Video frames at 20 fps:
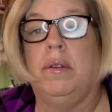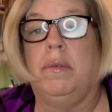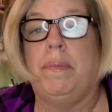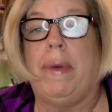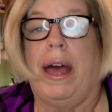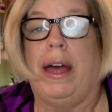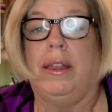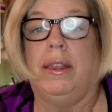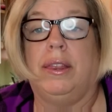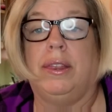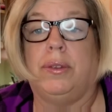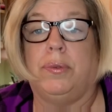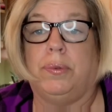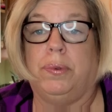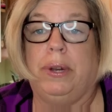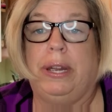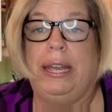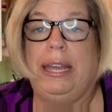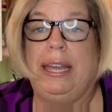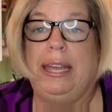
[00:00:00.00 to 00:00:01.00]
about
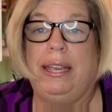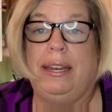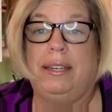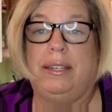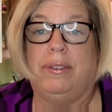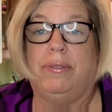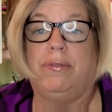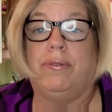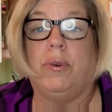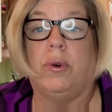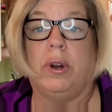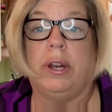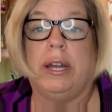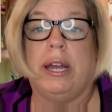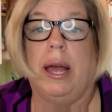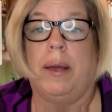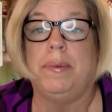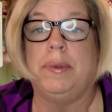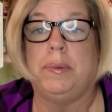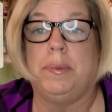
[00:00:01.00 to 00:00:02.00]
3 to 4
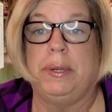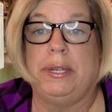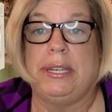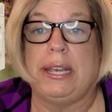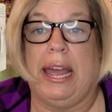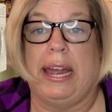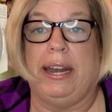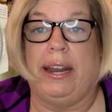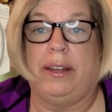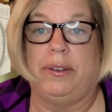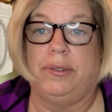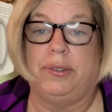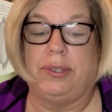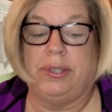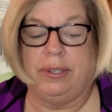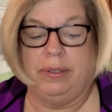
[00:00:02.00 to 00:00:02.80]
cups potatoes.